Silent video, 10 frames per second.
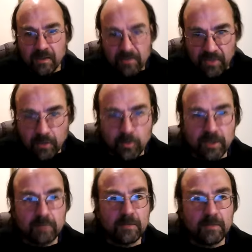think we
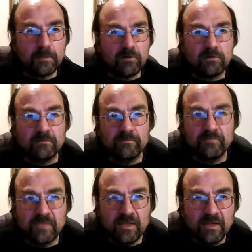know may be wrong.
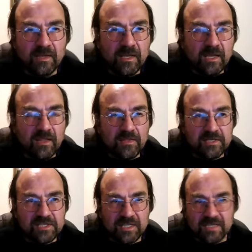
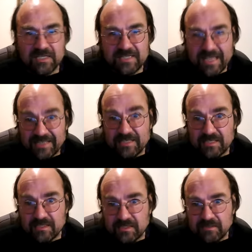Thus, in that
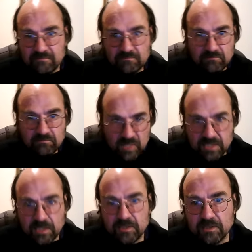sense, there's
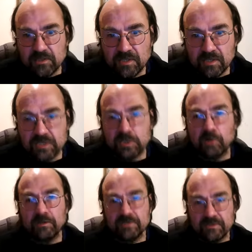no such thing as
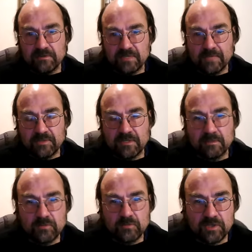knowledge. Skepticism
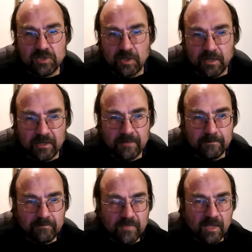traditionally
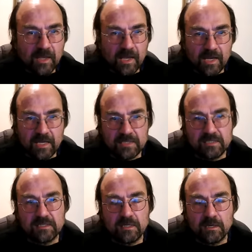has